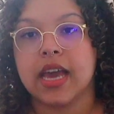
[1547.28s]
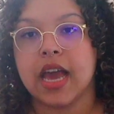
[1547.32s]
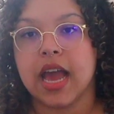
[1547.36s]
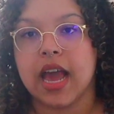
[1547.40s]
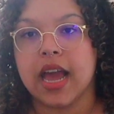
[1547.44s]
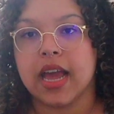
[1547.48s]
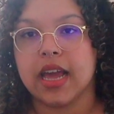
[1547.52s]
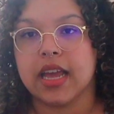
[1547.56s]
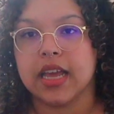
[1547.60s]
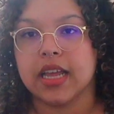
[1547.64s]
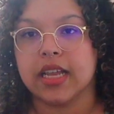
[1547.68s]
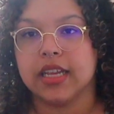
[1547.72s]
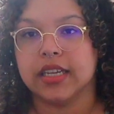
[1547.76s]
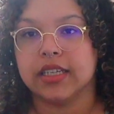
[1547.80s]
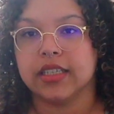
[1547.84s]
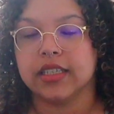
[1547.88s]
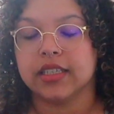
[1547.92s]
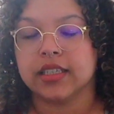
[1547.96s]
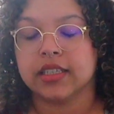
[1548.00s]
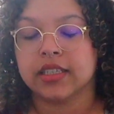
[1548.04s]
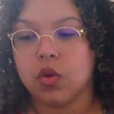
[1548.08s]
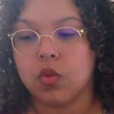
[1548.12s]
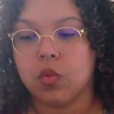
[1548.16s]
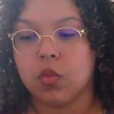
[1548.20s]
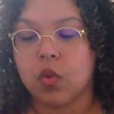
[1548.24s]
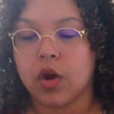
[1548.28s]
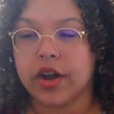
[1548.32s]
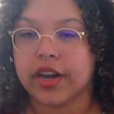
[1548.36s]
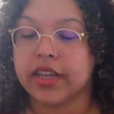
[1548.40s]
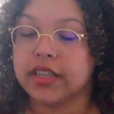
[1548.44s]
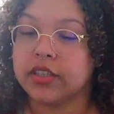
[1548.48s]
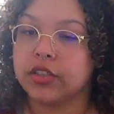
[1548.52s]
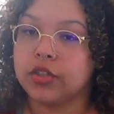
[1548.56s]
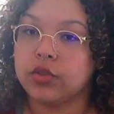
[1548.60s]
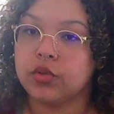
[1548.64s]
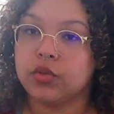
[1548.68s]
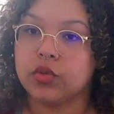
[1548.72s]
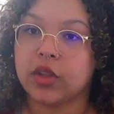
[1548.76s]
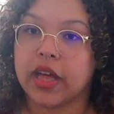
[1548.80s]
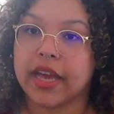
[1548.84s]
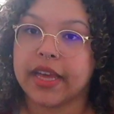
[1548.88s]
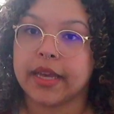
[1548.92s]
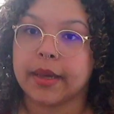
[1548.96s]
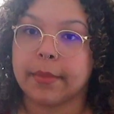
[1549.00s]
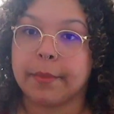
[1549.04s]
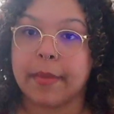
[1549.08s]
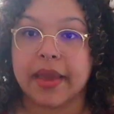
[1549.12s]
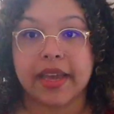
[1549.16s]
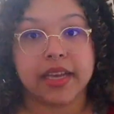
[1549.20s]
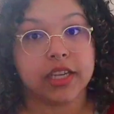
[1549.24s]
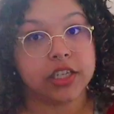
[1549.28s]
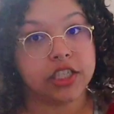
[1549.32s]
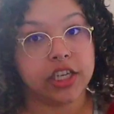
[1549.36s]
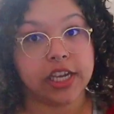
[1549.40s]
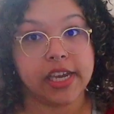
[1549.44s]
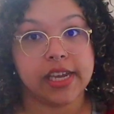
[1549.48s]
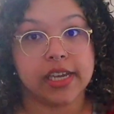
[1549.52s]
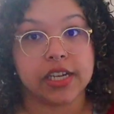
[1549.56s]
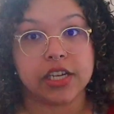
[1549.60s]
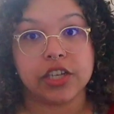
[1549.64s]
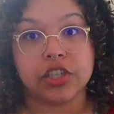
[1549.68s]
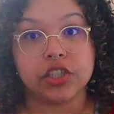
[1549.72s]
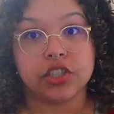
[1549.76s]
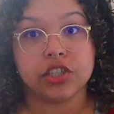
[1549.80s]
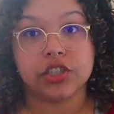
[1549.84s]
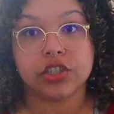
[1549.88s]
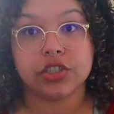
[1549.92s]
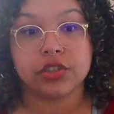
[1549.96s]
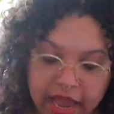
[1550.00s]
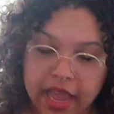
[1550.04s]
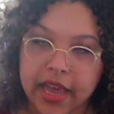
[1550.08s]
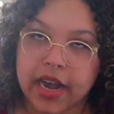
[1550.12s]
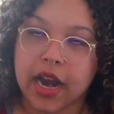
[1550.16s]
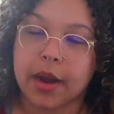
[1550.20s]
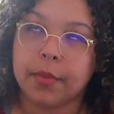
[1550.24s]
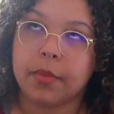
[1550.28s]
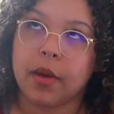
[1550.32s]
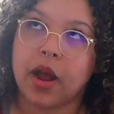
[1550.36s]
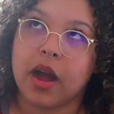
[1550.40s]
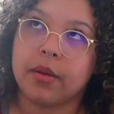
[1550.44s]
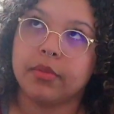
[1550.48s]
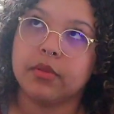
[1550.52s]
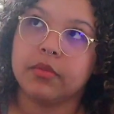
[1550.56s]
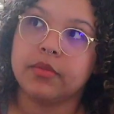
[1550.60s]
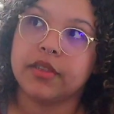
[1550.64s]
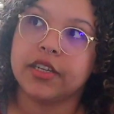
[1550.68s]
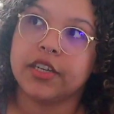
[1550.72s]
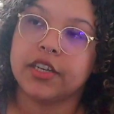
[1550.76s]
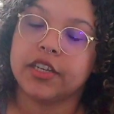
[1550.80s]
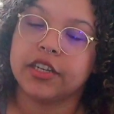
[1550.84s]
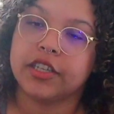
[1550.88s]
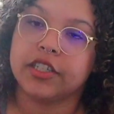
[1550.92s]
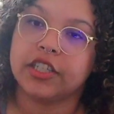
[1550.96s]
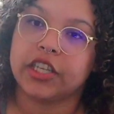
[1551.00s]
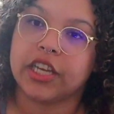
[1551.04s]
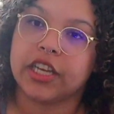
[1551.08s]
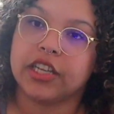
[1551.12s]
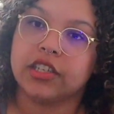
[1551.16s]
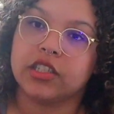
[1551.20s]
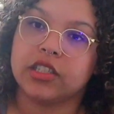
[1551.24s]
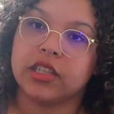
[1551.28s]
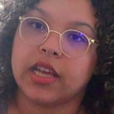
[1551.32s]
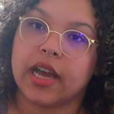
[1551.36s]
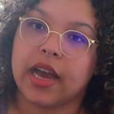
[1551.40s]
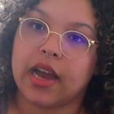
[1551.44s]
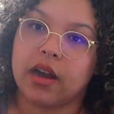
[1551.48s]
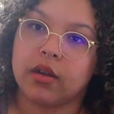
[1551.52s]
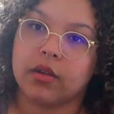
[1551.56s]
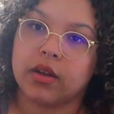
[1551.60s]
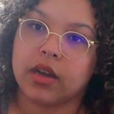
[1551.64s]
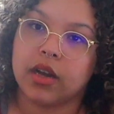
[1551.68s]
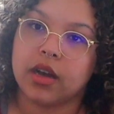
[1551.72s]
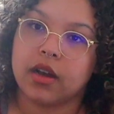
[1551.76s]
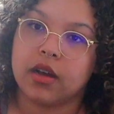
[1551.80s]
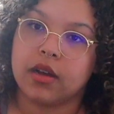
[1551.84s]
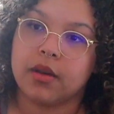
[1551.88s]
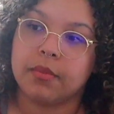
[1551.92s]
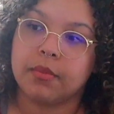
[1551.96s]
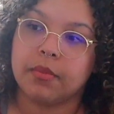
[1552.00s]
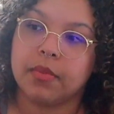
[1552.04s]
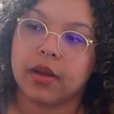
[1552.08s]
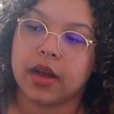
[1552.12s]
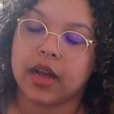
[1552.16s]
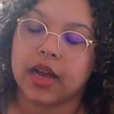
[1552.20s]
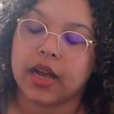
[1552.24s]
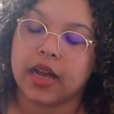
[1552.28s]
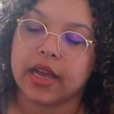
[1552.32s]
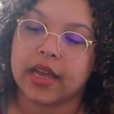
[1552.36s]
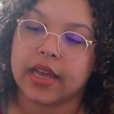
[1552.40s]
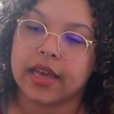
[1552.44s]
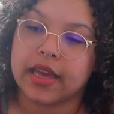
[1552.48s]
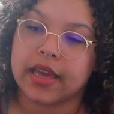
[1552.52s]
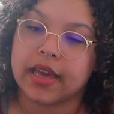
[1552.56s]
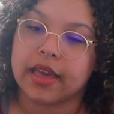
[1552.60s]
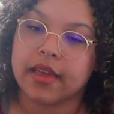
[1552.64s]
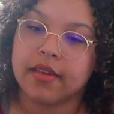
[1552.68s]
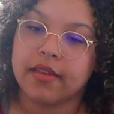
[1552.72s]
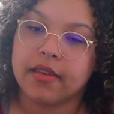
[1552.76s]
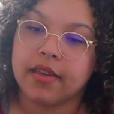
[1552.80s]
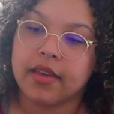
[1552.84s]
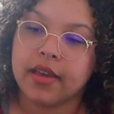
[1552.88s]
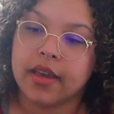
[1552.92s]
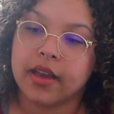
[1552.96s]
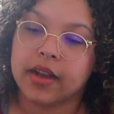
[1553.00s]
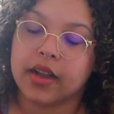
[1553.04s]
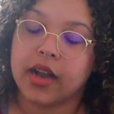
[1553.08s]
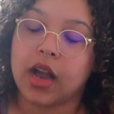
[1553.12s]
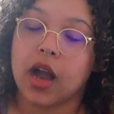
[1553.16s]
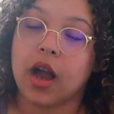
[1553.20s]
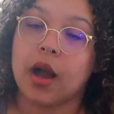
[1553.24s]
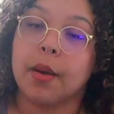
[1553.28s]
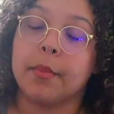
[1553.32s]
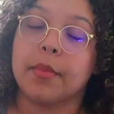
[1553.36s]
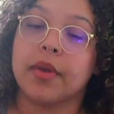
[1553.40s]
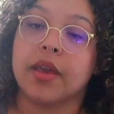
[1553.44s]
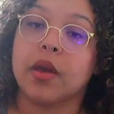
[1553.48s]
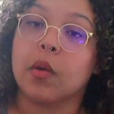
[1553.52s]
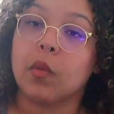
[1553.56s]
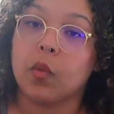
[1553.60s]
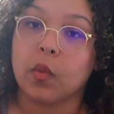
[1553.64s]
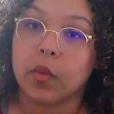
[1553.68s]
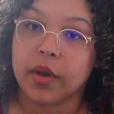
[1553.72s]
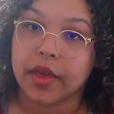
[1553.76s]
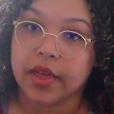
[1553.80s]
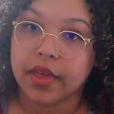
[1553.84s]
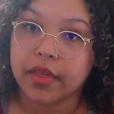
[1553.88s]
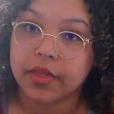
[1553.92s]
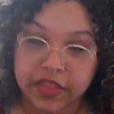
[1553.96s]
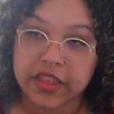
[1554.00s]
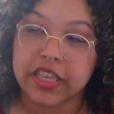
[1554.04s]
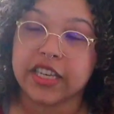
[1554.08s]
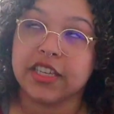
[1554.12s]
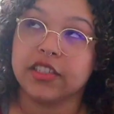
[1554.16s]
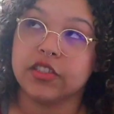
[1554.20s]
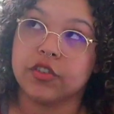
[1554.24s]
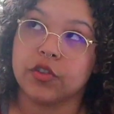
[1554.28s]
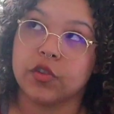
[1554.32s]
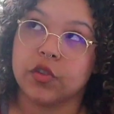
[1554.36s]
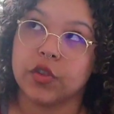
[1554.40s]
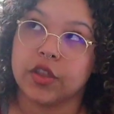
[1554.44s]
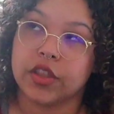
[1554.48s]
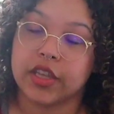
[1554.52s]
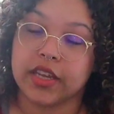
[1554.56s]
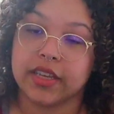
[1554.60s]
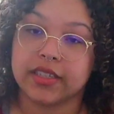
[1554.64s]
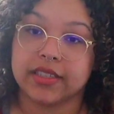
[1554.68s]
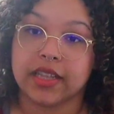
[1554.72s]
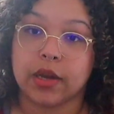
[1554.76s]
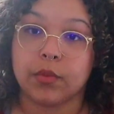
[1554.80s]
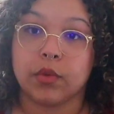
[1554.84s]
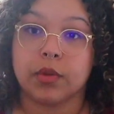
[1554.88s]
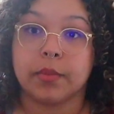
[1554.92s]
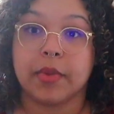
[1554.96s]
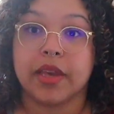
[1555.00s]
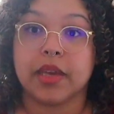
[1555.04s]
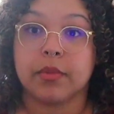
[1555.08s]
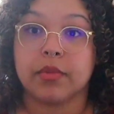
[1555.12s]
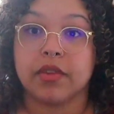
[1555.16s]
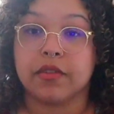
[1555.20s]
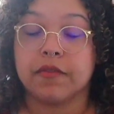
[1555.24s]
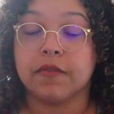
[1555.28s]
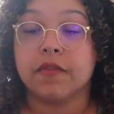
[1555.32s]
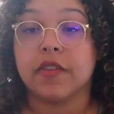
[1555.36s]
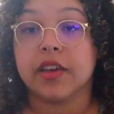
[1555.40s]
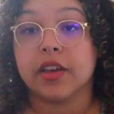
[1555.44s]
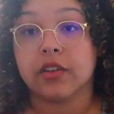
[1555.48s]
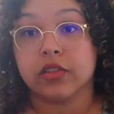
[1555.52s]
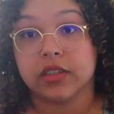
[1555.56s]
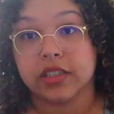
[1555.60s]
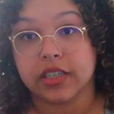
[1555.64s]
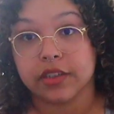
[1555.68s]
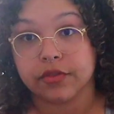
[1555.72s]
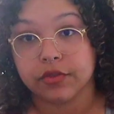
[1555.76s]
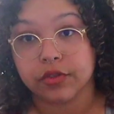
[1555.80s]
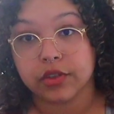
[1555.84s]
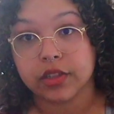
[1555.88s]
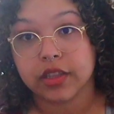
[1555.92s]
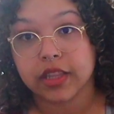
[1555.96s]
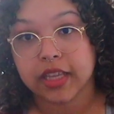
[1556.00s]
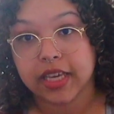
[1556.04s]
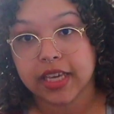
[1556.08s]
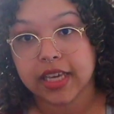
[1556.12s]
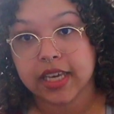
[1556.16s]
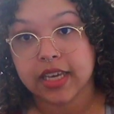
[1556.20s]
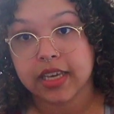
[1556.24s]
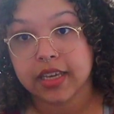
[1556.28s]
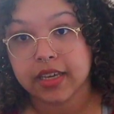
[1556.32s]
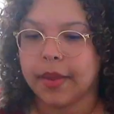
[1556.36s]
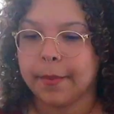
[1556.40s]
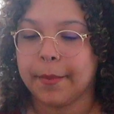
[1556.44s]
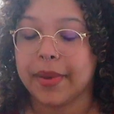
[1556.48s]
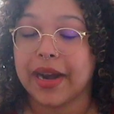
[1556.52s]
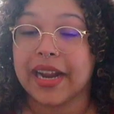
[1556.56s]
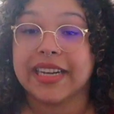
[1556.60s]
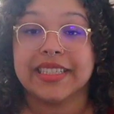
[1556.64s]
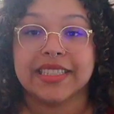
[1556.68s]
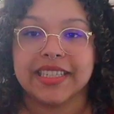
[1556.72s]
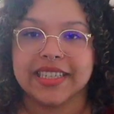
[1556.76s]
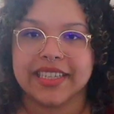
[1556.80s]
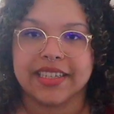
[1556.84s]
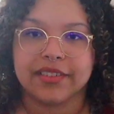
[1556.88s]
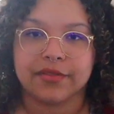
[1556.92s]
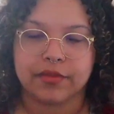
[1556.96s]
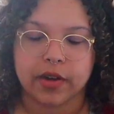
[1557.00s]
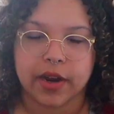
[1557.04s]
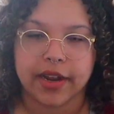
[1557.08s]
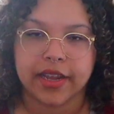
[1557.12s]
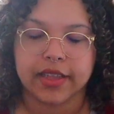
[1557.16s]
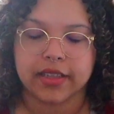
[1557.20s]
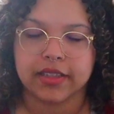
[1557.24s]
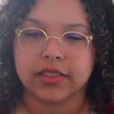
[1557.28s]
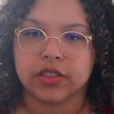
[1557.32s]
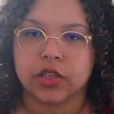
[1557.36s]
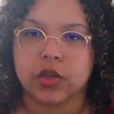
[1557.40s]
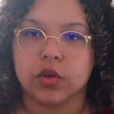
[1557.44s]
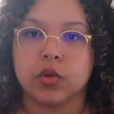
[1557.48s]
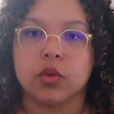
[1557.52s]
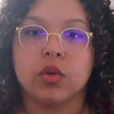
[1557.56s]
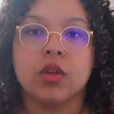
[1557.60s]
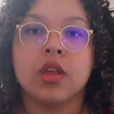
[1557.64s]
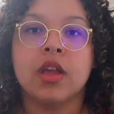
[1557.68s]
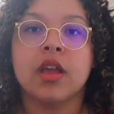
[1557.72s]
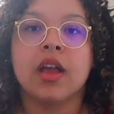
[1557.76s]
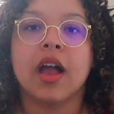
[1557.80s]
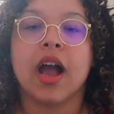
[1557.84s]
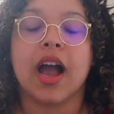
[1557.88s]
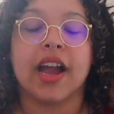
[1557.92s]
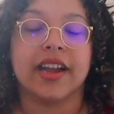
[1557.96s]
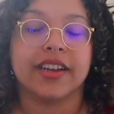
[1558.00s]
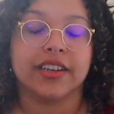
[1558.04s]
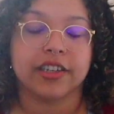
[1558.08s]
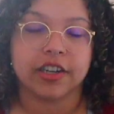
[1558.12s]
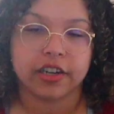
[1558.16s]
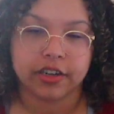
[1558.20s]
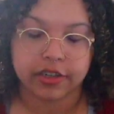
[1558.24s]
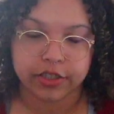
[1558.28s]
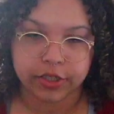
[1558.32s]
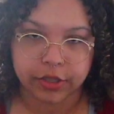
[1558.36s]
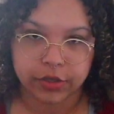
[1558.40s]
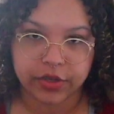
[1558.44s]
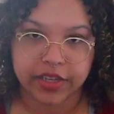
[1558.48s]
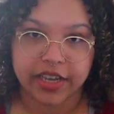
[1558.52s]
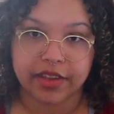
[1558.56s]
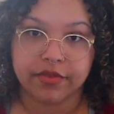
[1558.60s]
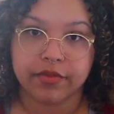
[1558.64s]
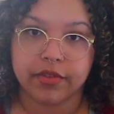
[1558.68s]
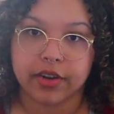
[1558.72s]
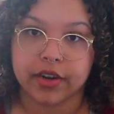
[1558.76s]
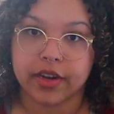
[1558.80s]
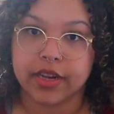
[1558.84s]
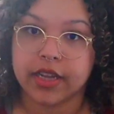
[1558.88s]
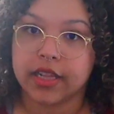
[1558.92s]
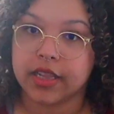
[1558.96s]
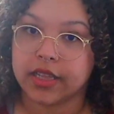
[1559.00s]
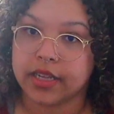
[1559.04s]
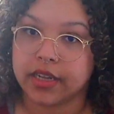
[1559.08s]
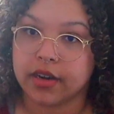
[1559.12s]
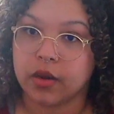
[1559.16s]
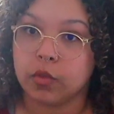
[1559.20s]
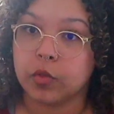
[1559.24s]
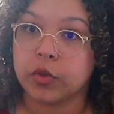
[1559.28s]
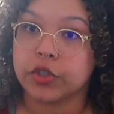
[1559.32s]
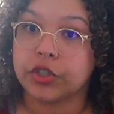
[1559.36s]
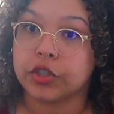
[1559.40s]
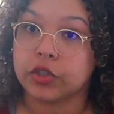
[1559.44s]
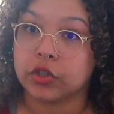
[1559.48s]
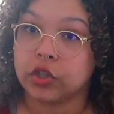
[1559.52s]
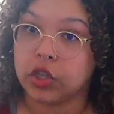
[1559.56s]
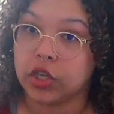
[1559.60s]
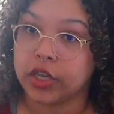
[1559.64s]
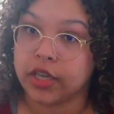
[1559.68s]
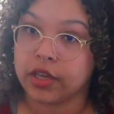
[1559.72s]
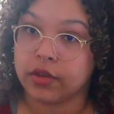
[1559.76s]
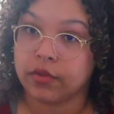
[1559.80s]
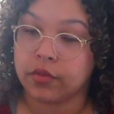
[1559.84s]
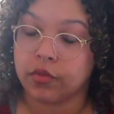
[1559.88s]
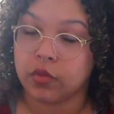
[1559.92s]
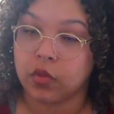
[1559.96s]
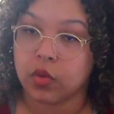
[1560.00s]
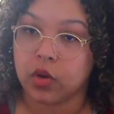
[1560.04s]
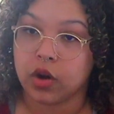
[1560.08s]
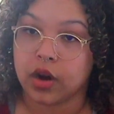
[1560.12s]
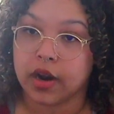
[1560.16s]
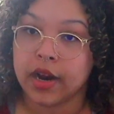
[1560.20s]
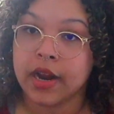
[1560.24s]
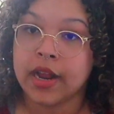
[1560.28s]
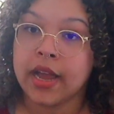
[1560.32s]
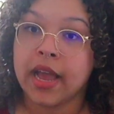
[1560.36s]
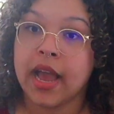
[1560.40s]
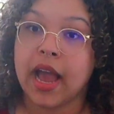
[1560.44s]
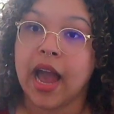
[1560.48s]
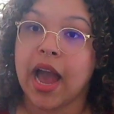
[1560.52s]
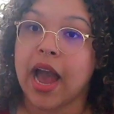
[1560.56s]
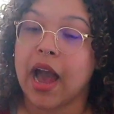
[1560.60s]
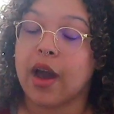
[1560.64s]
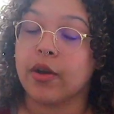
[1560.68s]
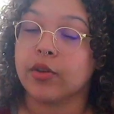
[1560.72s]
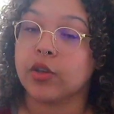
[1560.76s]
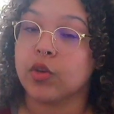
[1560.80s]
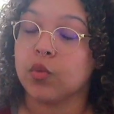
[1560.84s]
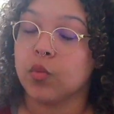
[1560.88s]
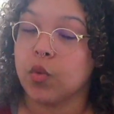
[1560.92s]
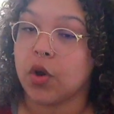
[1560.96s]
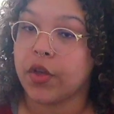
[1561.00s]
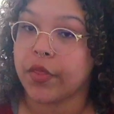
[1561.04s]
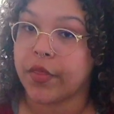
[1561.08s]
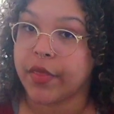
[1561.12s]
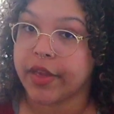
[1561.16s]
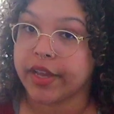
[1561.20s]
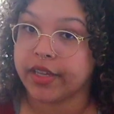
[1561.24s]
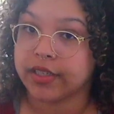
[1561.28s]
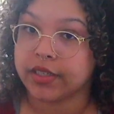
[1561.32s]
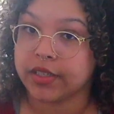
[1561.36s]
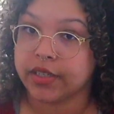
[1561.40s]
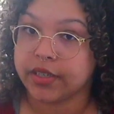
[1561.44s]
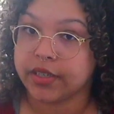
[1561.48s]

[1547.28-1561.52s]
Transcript: and wanting to like make a change. And I probably could have changed the outcome by coming with these are the things that would make me feel differently, but I didn't, right? So I encourage you to get very clear on what you're looking for, how you want things to